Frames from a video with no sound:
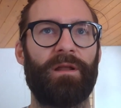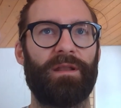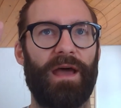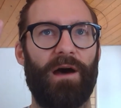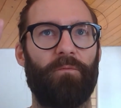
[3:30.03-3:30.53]

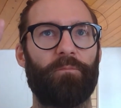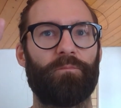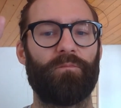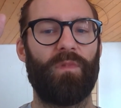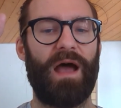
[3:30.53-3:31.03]
Now,
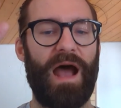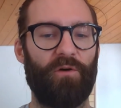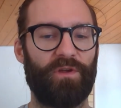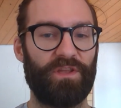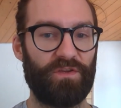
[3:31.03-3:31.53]

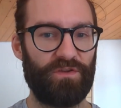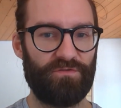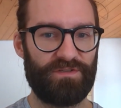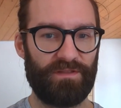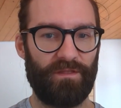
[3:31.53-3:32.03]
how can you
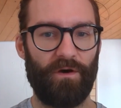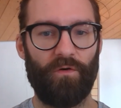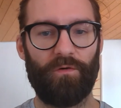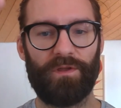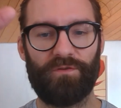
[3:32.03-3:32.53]
use it
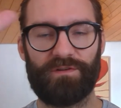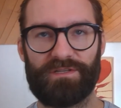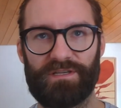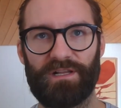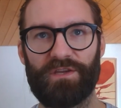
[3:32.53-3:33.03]
though? You can
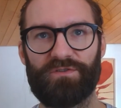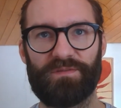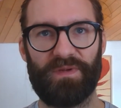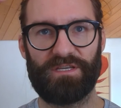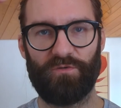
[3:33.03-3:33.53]
still use
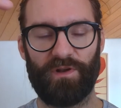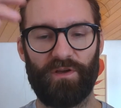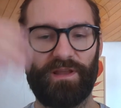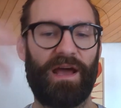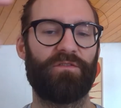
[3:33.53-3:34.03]
it because you want to
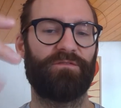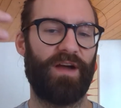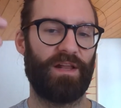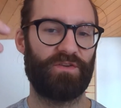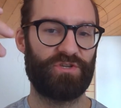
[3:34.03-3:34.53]
look at how the
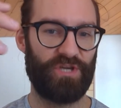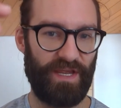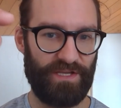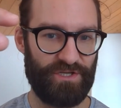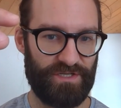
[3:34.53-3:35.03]
value
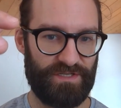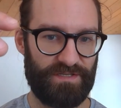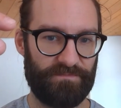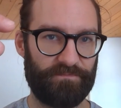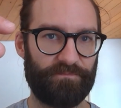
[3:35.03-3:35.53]

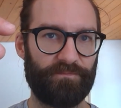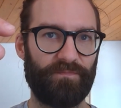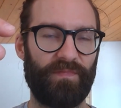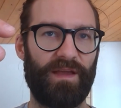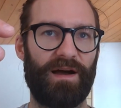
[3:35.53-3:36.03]
changes.
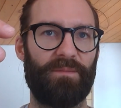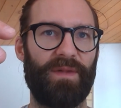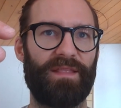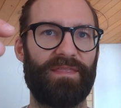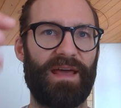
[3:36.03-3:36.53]

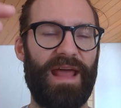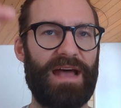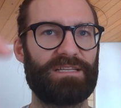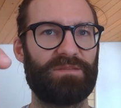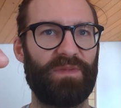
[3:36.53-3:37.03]
And that
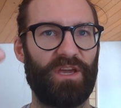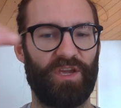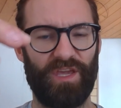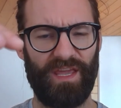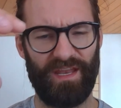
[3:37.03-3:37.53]
has to be
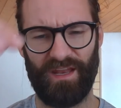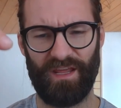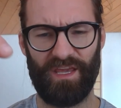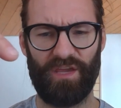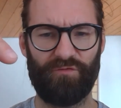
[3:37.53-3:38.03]
in an
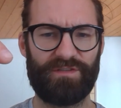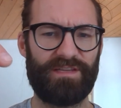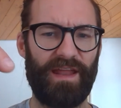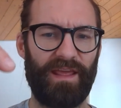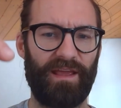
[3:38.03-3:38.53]
acute
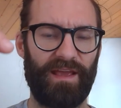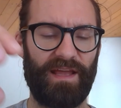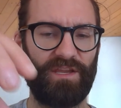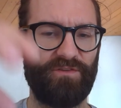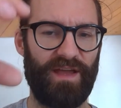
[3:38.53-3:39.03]
setting.
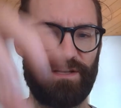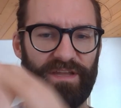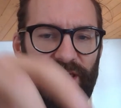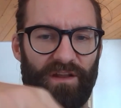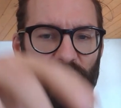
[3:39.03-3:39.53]
Again, you can't
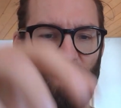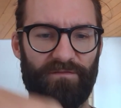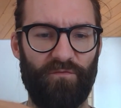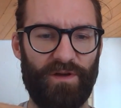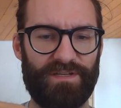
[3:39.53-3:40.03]
take it
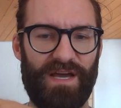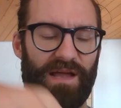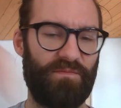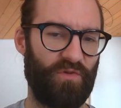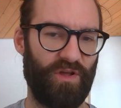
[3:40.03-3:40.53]
off one
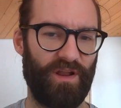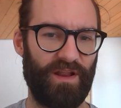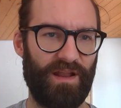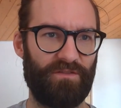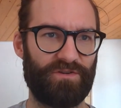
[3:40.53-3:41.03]
time and put on
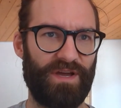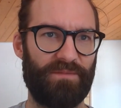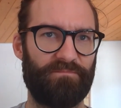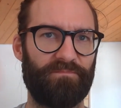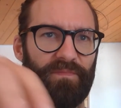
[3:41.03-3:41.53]
another time.